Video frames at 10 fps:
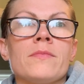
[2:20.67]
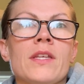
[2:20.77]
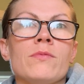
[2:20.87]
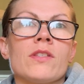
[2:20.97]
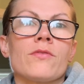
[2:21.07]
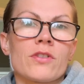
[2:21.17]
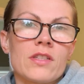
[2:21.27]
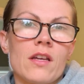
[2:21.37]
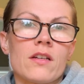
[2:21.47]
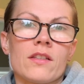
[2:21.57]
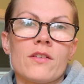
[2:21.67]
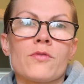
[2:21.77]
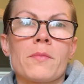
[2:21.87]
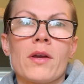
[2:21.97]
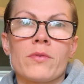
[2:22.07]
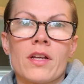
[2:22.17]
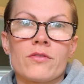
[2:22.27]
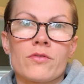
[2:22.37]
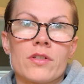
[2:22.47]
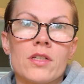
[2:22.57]
he was the first leg on the
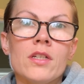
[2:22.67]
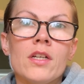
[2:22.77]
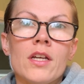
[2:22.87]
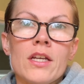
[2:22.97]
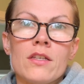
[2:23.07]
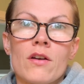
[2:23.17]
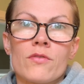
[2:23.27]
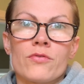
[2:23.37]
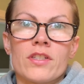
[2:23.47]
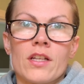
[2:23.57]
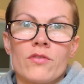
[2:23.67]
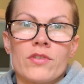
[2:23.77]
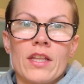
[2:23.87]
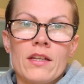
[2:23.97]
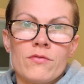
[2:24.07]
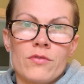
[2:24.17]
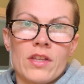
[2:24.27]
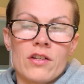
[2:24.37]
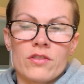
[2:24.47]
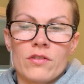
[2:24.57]
4x100-yard freestyle relay for
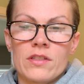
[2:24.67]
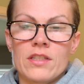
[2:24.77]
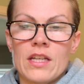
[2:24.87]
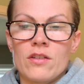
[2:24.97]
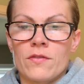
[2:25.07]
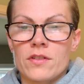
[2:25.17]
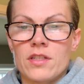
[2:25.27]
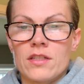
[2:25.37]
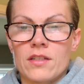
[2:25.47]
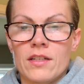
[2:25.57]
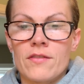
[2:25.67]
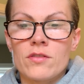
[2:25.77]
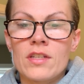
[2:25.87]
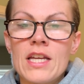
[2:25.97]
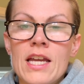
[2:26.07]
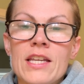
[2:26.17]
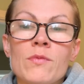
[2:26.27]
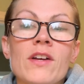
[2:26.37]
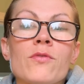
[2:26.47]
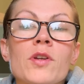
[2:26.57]
the Arizona State University Sun Devils, and he
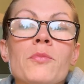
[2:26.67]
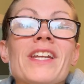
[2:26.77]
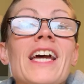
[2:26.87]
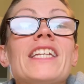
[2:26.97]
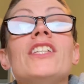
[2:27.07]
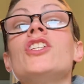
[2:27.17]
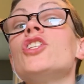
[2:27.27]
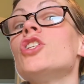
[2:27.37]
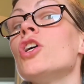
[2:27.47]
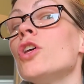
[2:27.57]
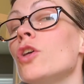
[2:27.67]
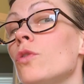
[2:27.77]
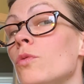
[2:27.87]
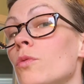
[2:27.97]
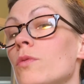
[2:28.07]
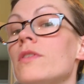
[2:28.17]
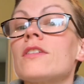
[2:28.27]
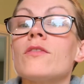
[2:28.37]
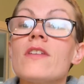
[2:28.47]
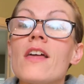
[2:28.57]
went a 40.92,
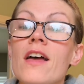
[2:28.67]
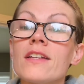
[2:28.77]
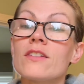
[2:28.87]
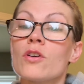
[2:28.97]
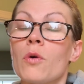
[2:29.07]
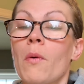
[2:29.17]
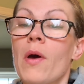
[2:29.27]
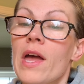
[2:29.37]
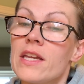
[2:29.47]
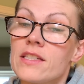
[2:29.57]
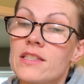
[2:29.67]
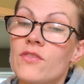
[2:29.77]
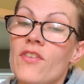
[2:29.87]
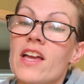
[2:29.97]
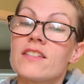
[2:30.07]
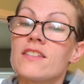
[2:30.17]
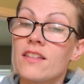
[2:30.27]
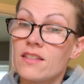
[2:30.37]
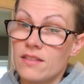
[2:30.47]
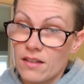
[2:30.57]
so not quite as fast as
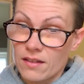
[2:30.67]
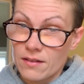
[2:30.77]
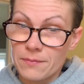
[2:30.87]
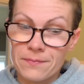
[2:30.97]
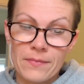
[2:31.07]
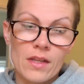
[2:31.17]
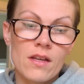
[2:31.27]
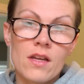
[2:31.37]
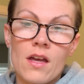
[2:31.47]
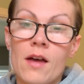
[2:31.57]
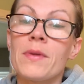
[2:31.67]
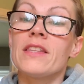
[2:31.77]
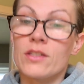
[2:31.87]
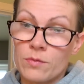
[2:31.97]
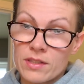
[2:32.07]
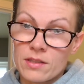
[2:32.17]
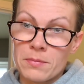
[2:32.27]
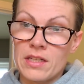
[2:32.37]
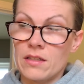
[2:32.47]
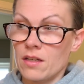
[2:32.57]
this time, and this was a
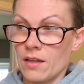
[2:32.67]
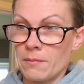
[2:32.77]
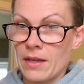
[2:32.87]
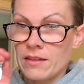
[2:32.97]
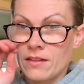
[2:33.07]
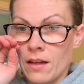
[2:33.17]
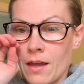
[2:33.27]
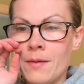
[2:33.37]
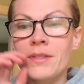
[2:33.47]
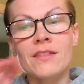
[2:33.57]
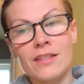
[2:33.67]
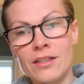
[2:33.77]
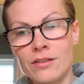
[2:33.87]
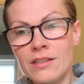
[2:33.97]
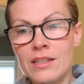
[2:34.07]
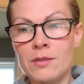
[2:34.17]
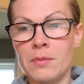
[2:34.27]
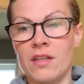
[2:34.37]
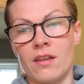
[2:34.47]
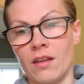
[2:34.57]
speedy time at the time, and still is a
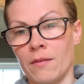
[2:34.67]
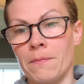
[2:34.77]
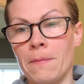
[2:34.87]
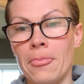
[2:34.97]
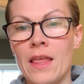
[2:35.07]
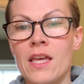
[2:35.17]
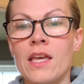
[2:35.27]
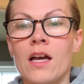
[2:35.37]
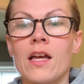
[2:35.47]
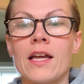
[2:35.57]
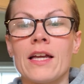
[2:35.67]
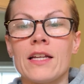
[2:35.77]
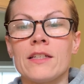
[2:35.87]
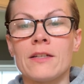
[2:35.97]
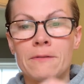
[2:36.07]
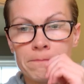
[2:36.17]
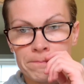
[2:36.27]
speedy time. And